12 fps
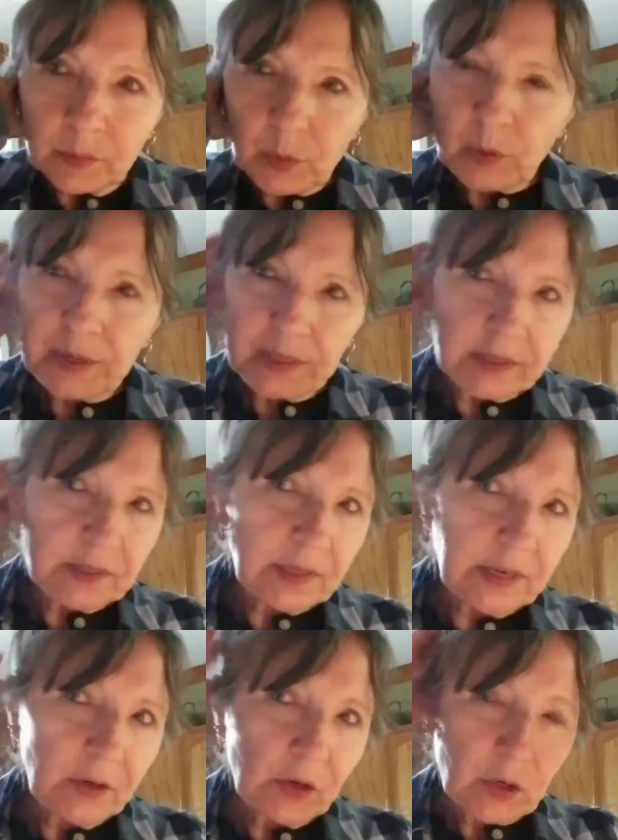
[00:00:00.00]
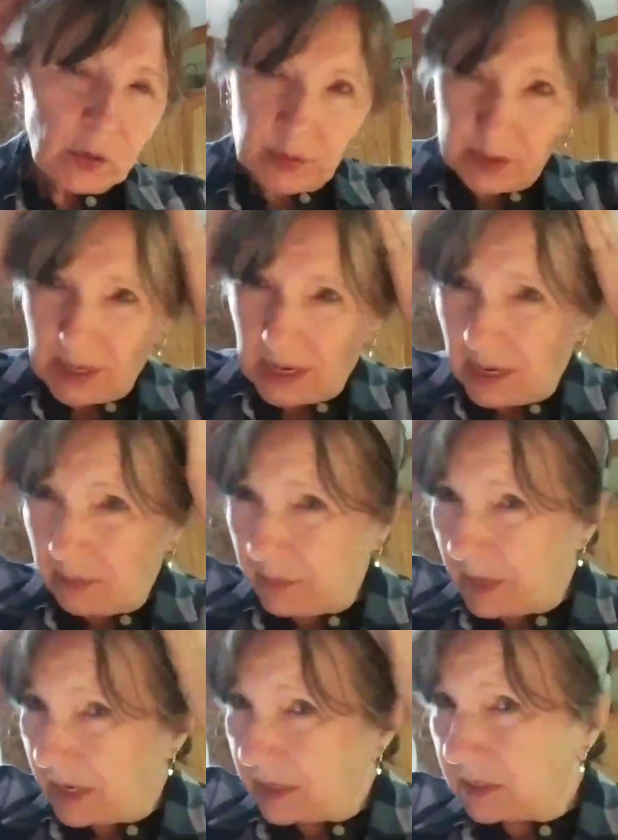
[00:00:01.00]
Boy, this hairdo is a hot
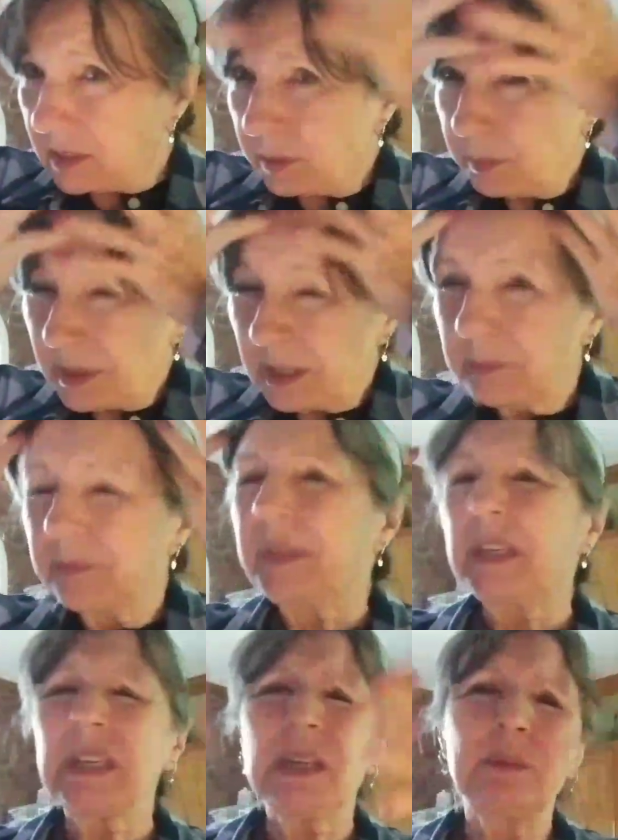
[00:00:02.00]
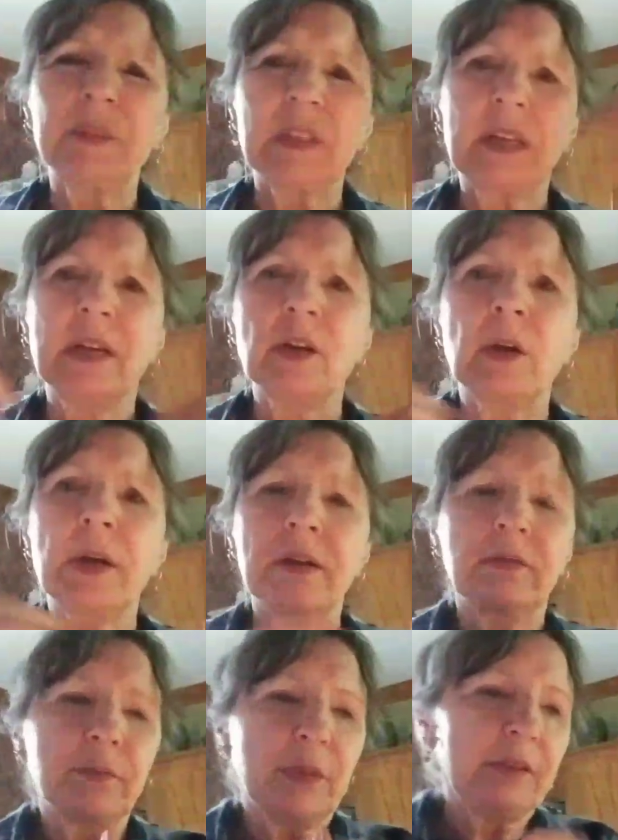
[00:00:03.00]
mess, but it keeps the hair out
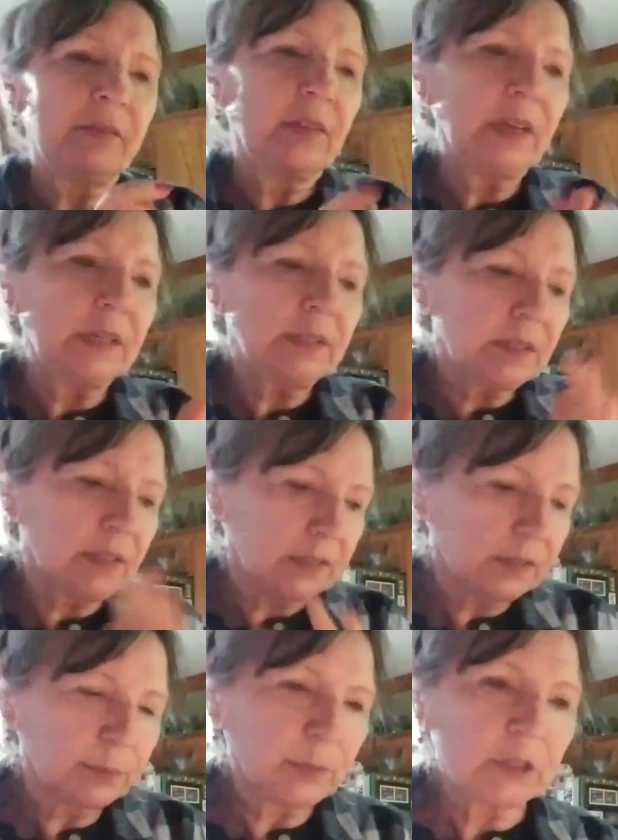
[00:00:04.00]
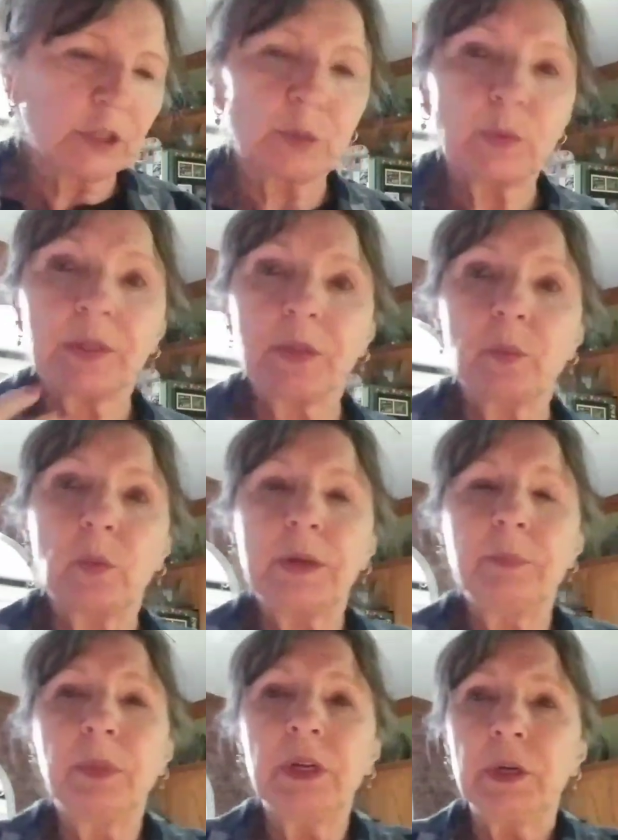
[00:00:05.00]
of my face, especially when the
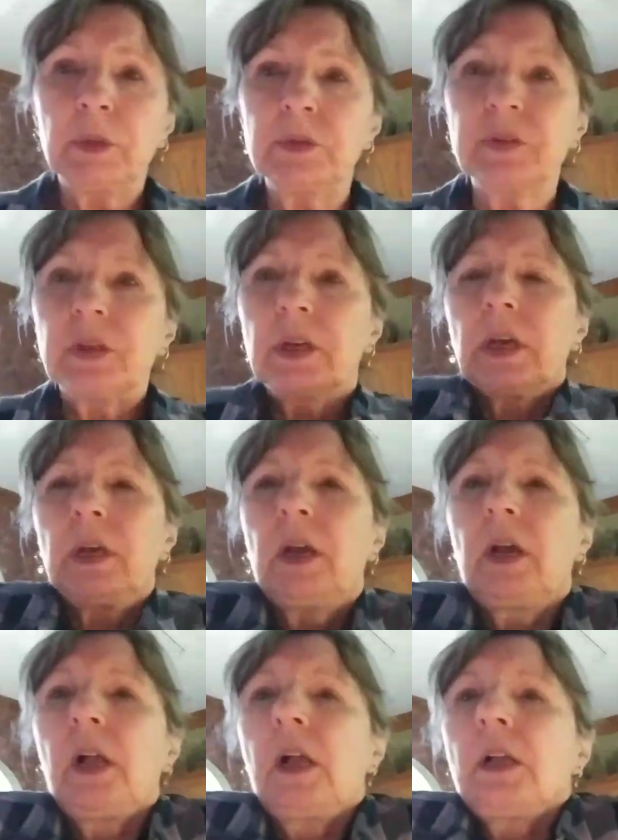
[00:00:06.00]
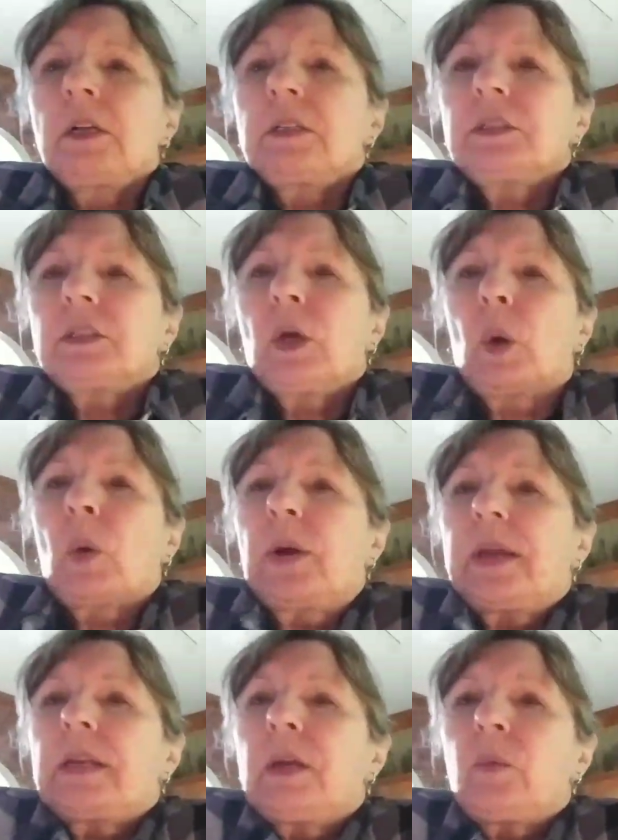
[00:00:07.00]
wind blows. So
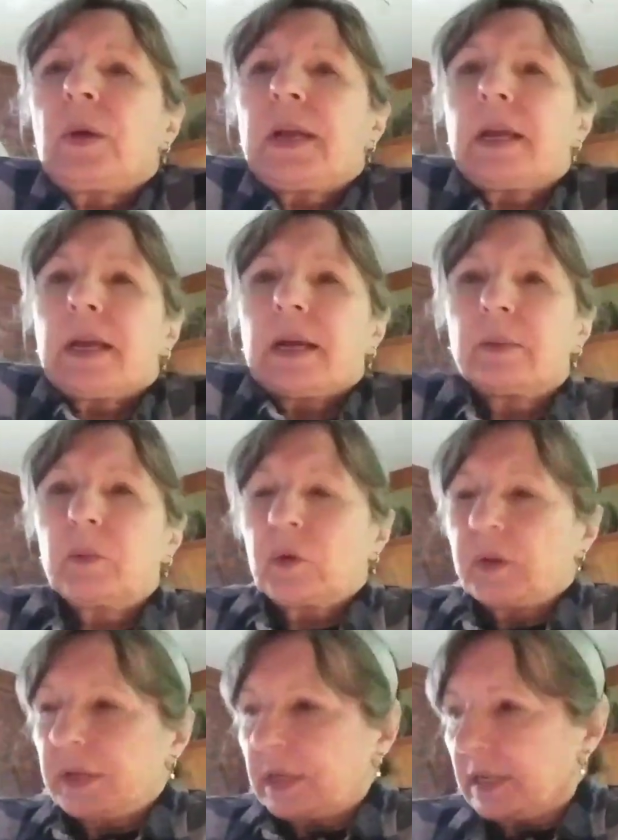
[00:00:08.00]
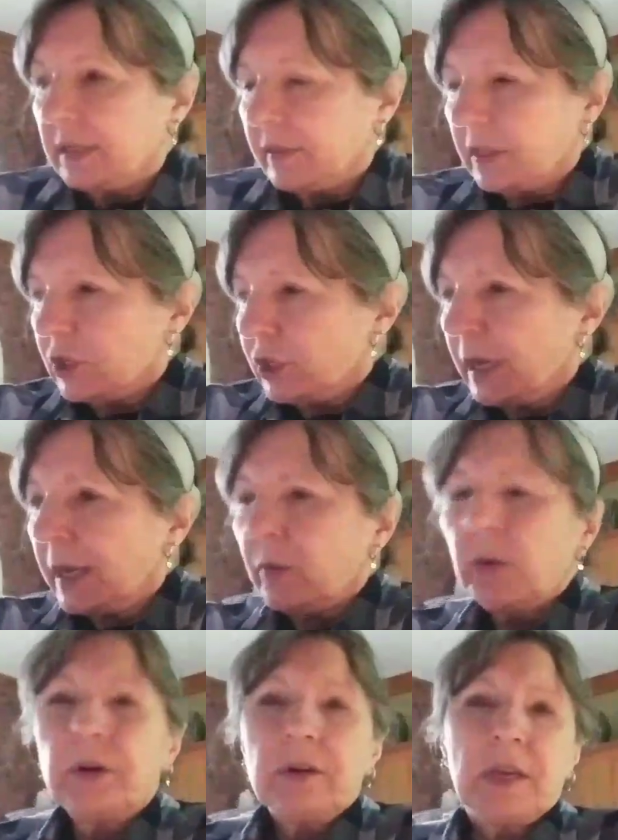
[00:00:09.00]
anyway, I'm going to get my
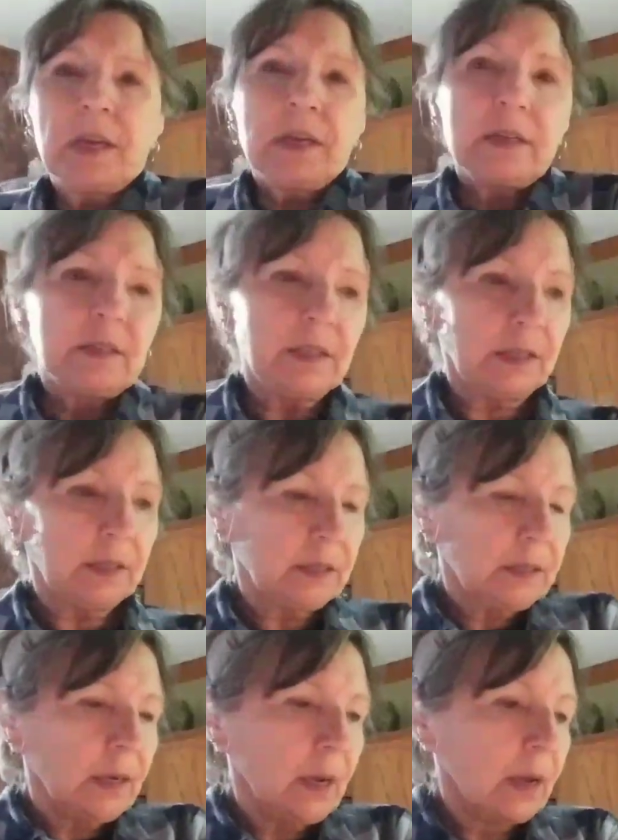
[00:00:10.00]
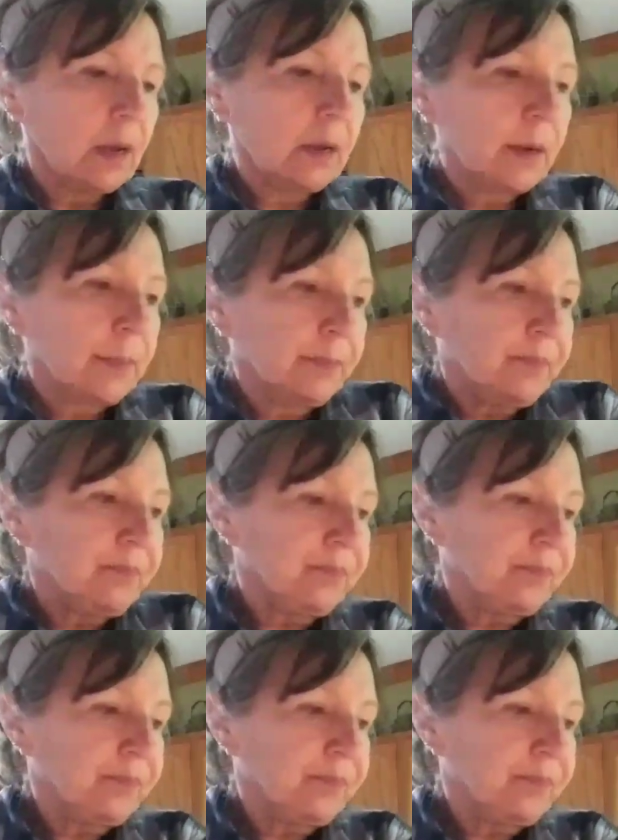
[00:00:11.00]
shower and um,